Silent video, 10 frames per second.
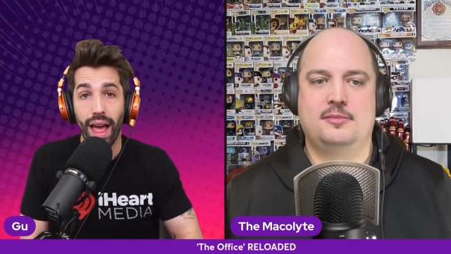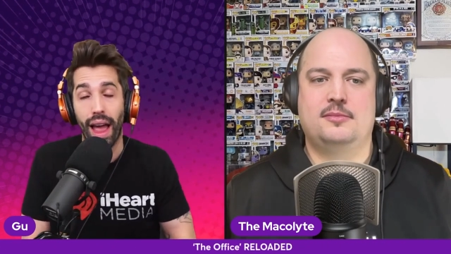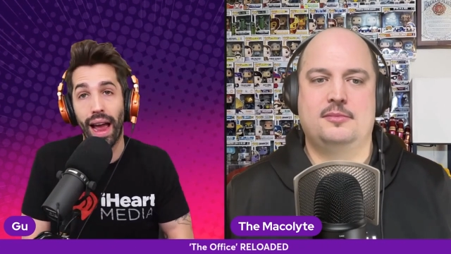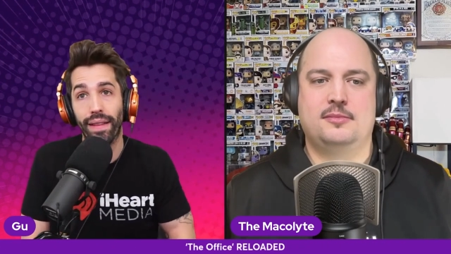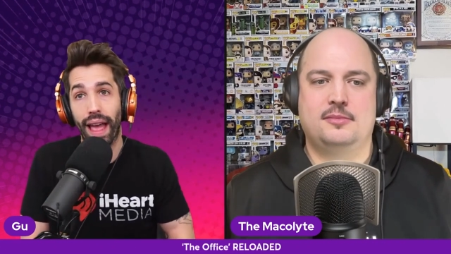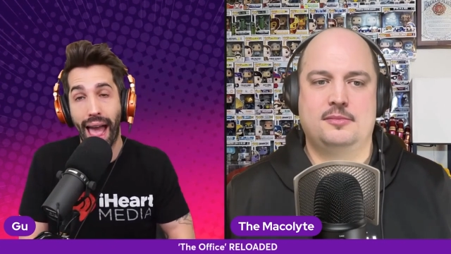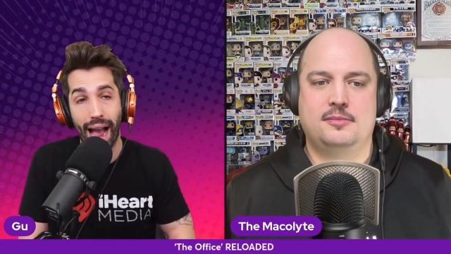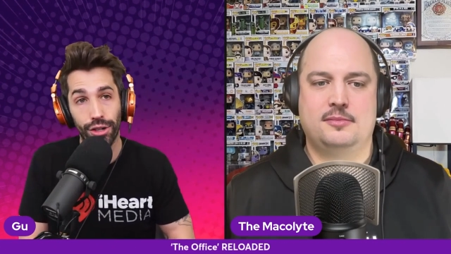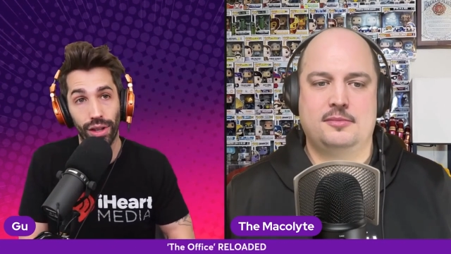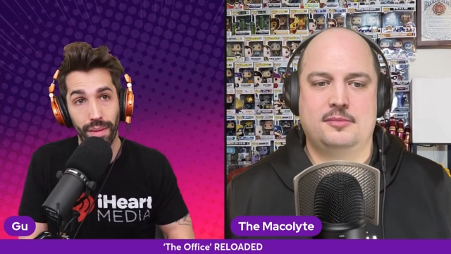Speaker 1: and they
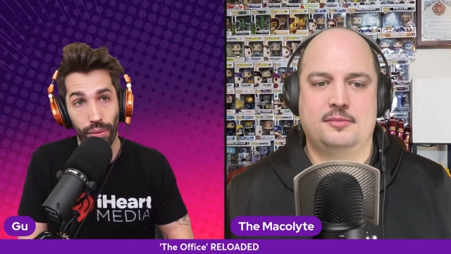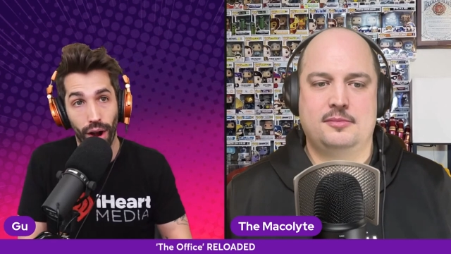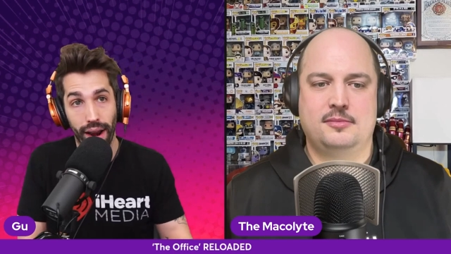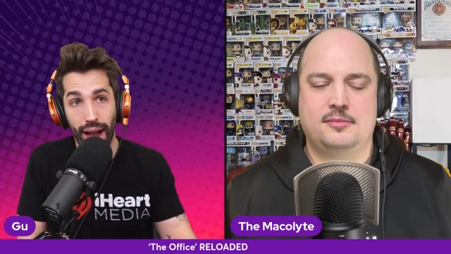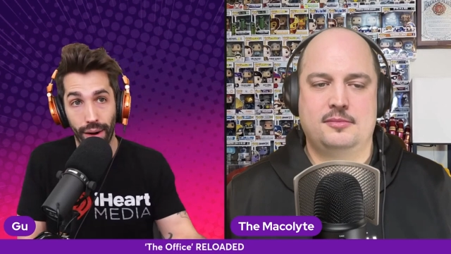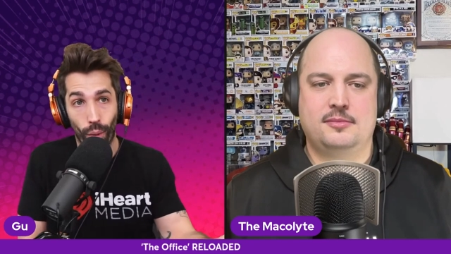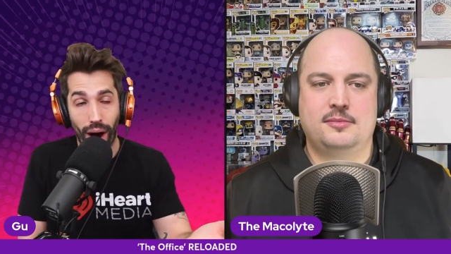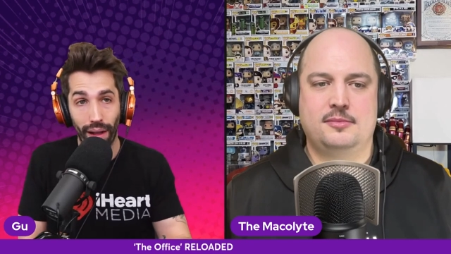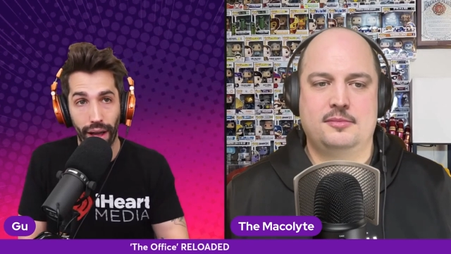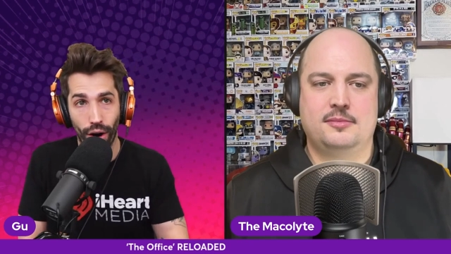actually brought
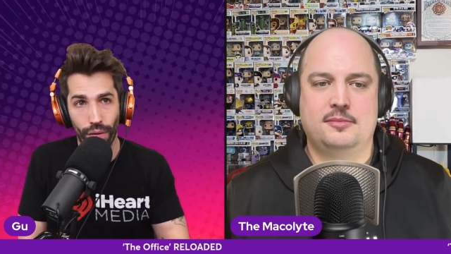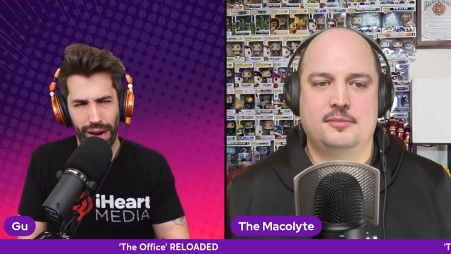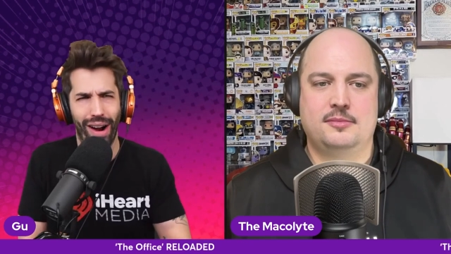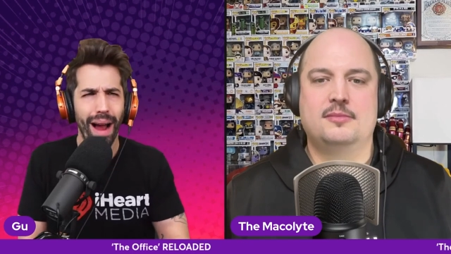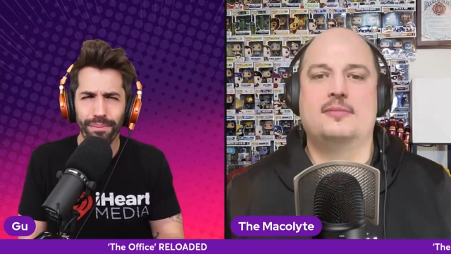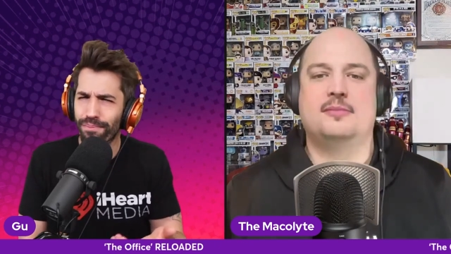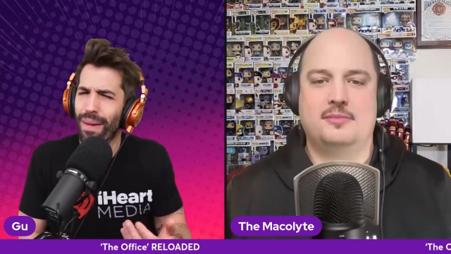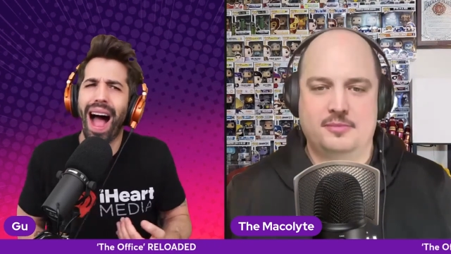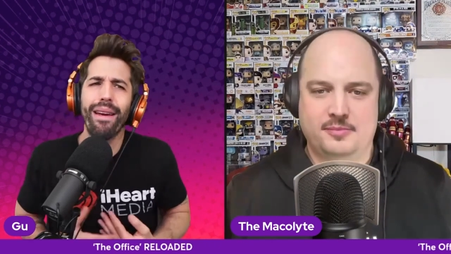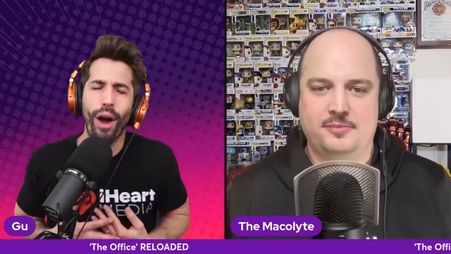Adewale over here. I,
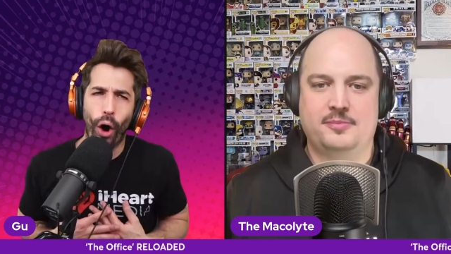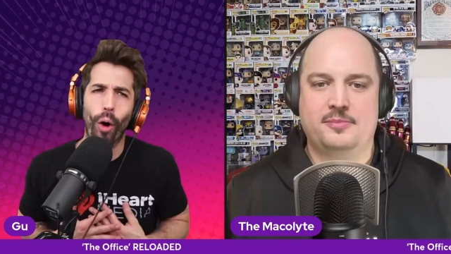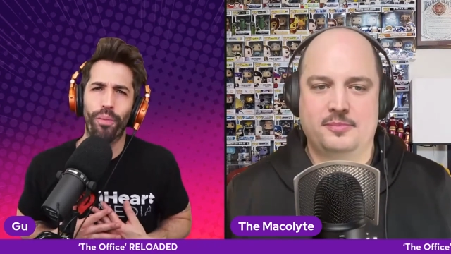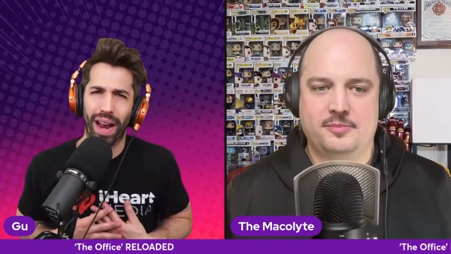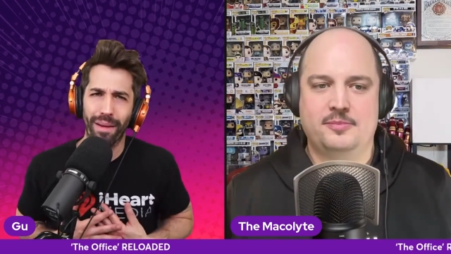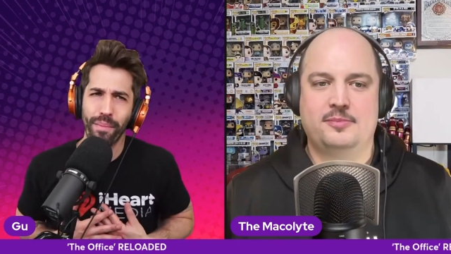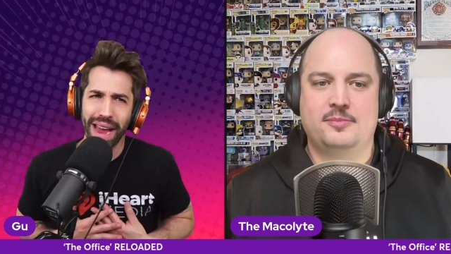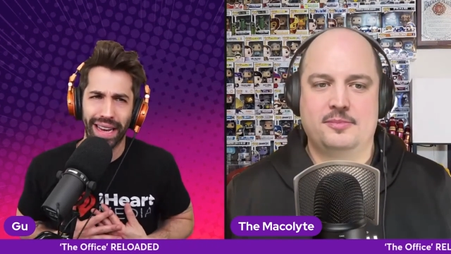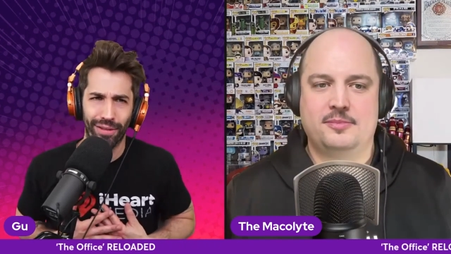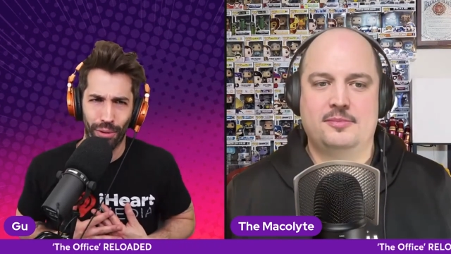I hope that I'm
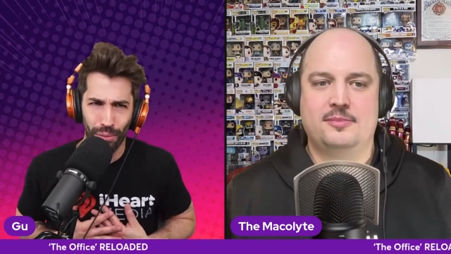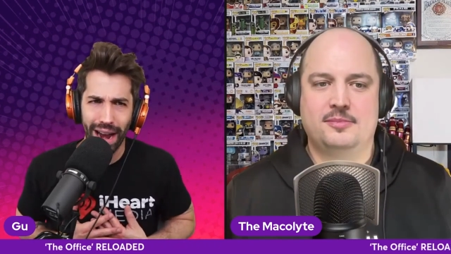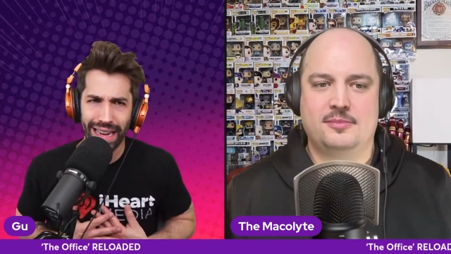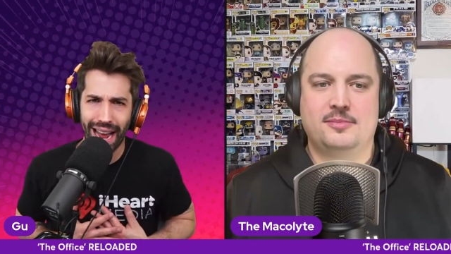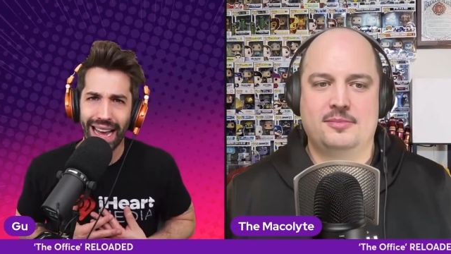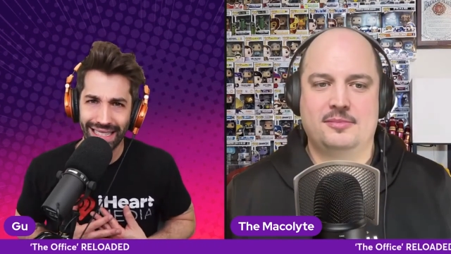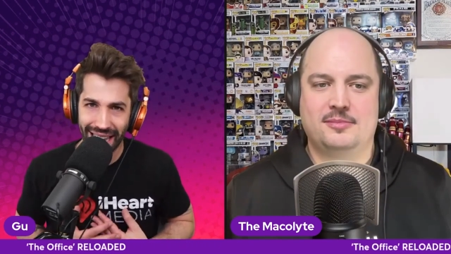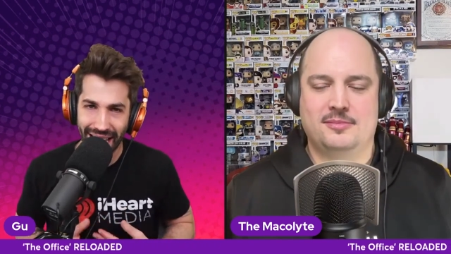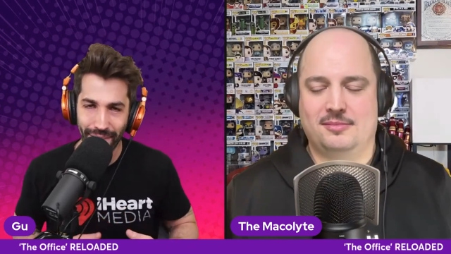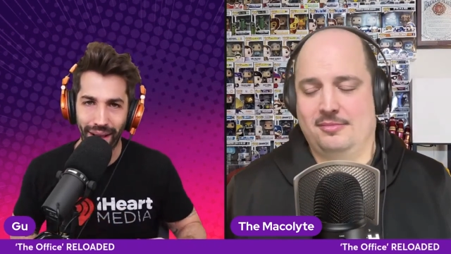picking the right guy's
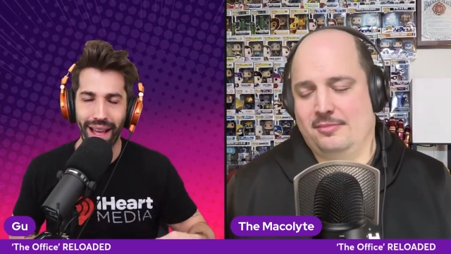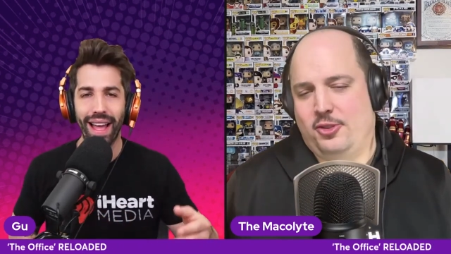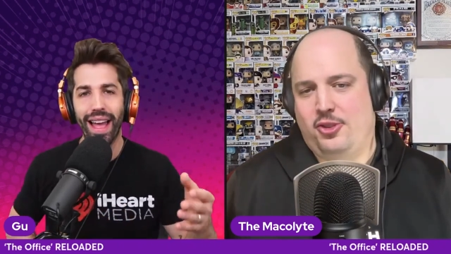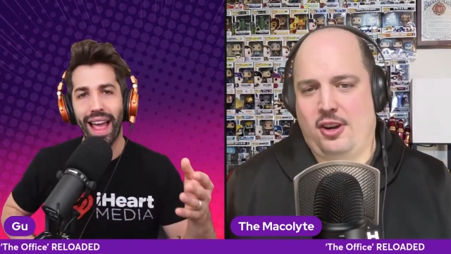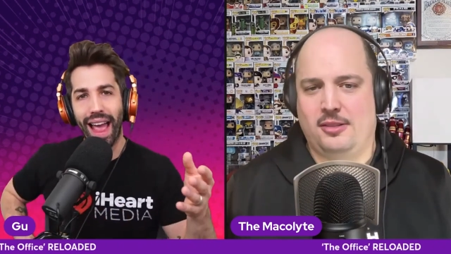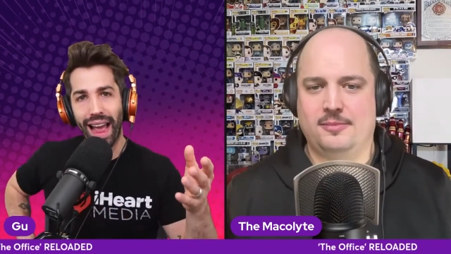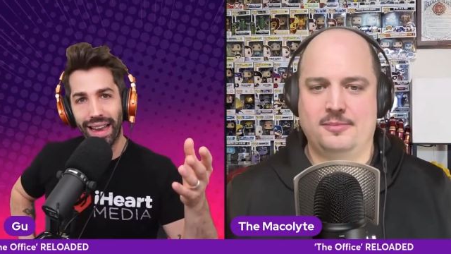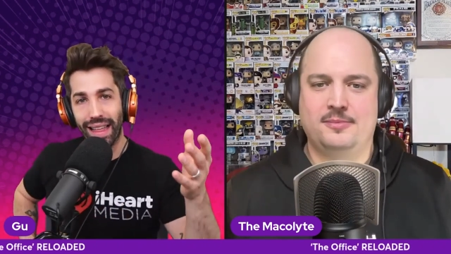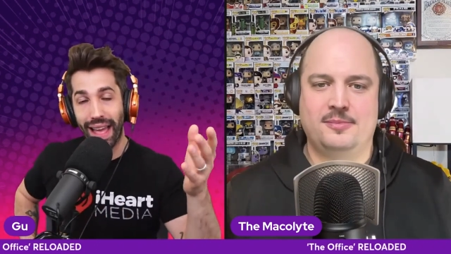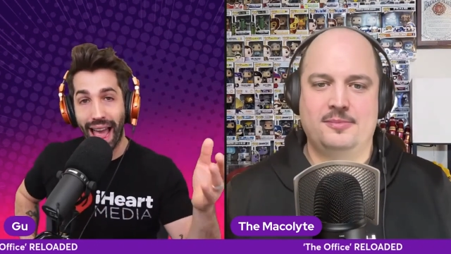name. Sure. And they